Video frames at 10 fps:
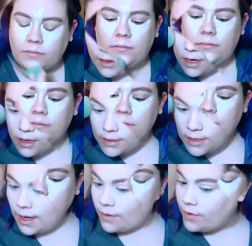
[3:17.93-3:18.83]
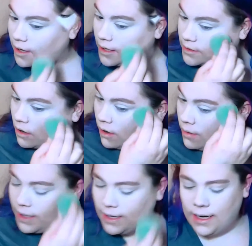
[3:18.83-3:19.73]
Now that it looks like everything is all
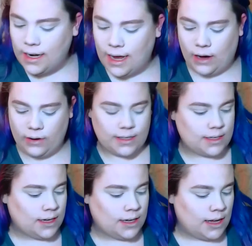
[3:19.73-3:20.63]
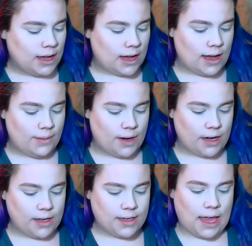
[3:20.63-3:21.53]
blended out, I'm going
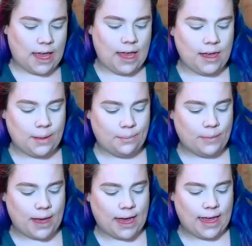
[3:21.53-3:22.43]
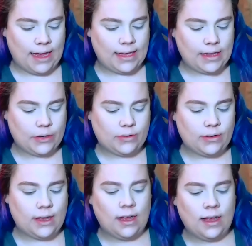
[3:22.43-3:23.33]
to take my little
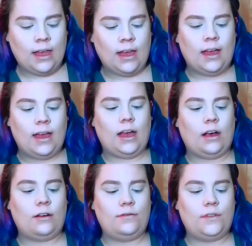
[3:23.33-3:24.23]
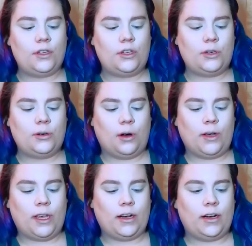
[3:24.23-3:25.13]
e.l.f. duo
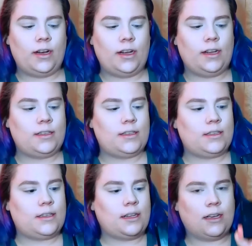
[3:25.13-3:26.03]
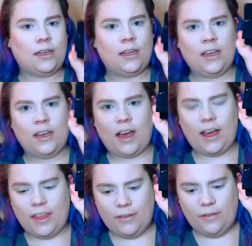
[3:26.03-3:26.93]
here. It's, I
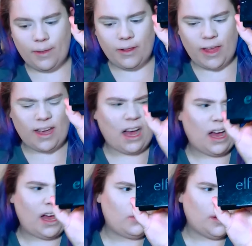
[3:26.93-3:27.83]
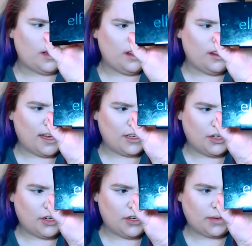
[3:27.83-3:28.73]
think from their like Aqua collection or